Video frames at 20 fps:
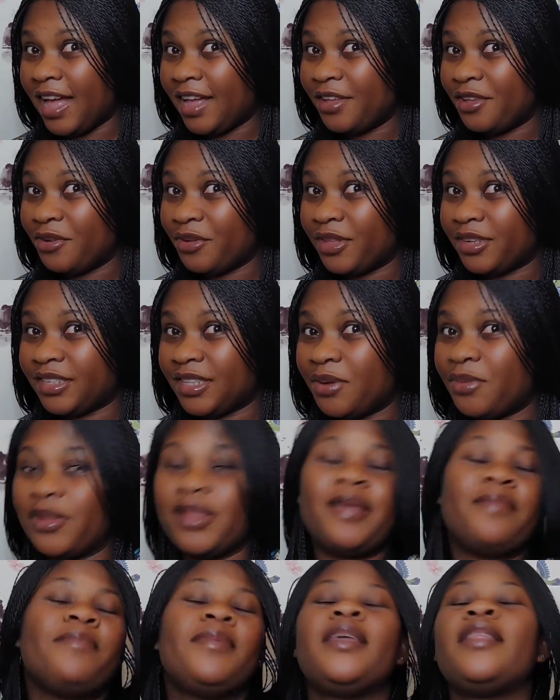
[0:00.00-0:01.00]
You understand what
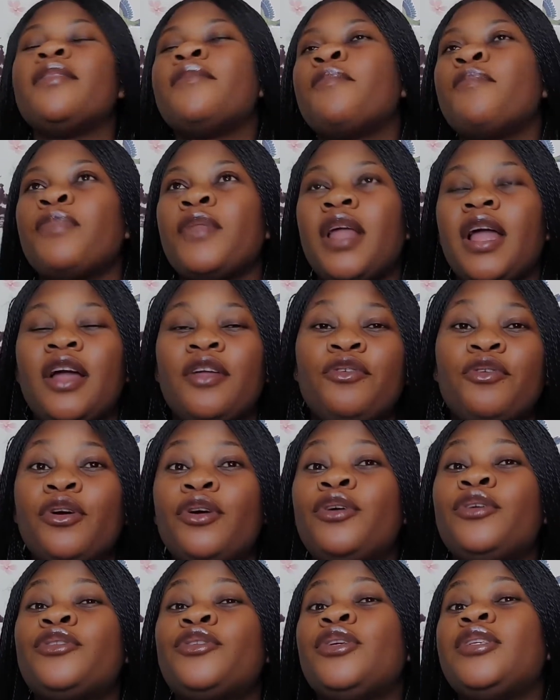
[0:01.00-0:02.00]
I mean? You're
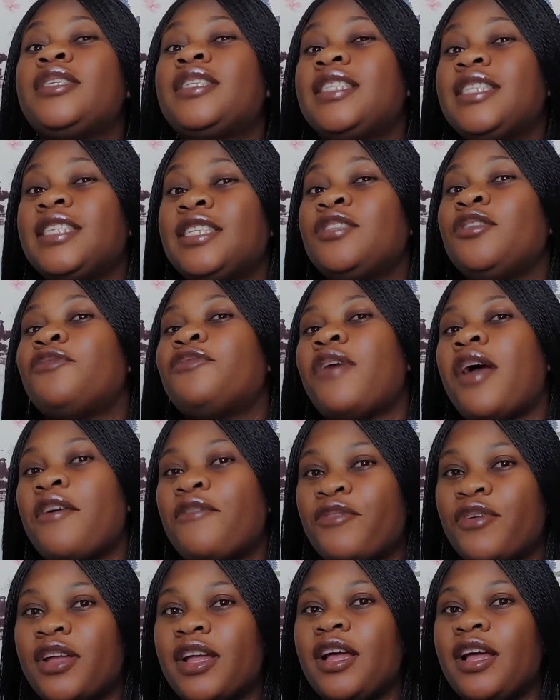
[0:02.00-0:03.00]
also a citizen of
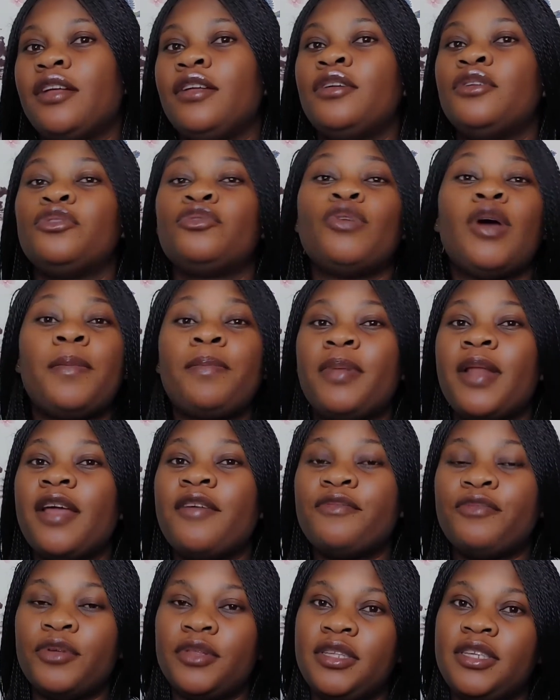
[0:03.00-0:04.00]
Africa to apply
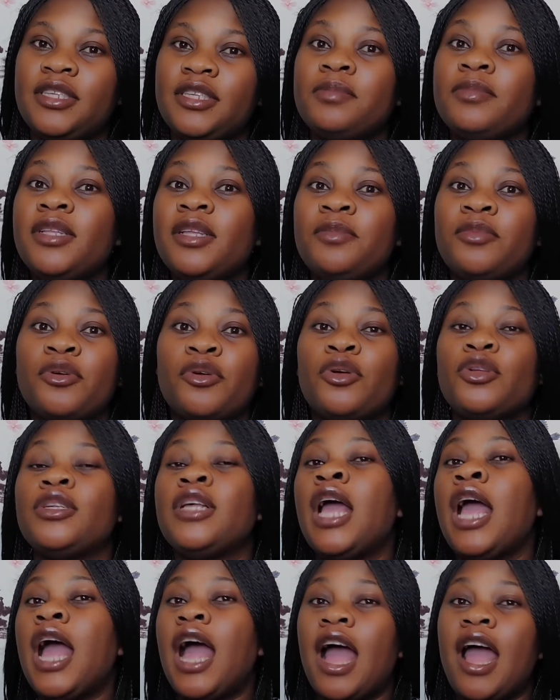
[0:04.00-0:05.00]
for this, meaning because
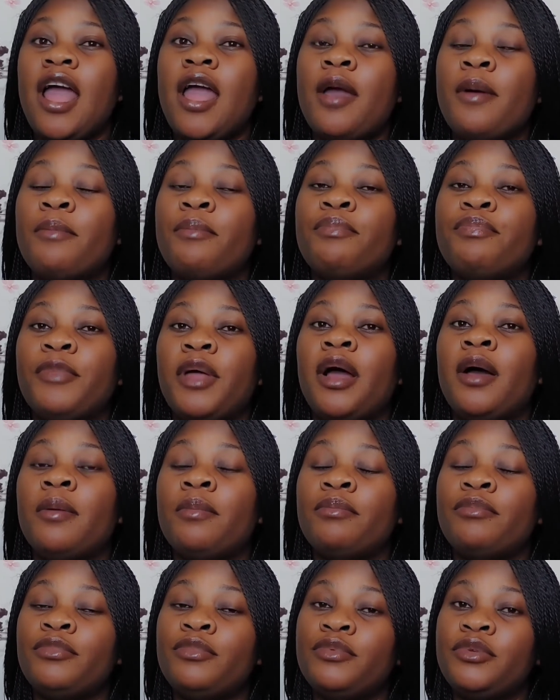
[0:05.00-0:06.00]
I am,
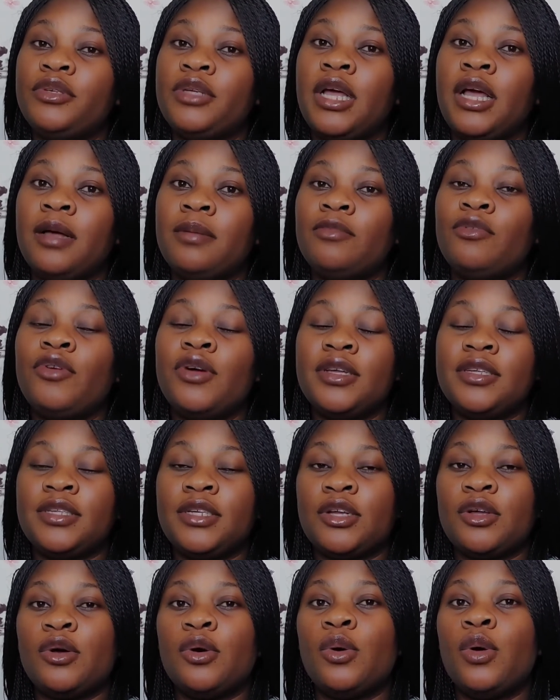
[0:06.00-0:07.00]
what is
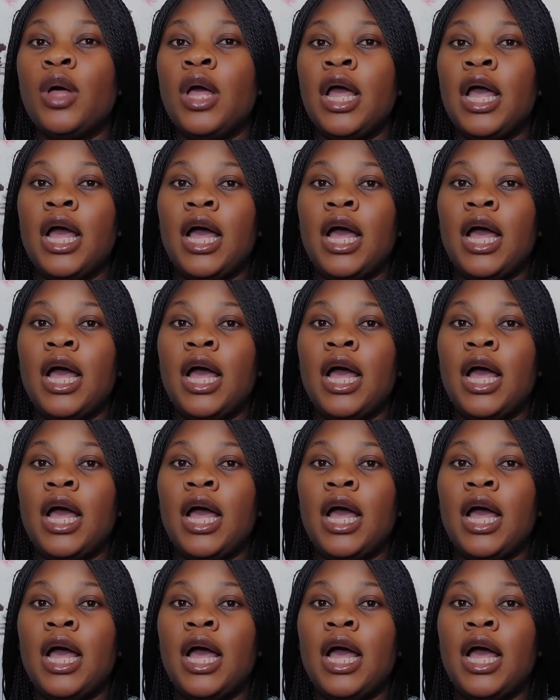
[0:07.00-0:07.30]
it called?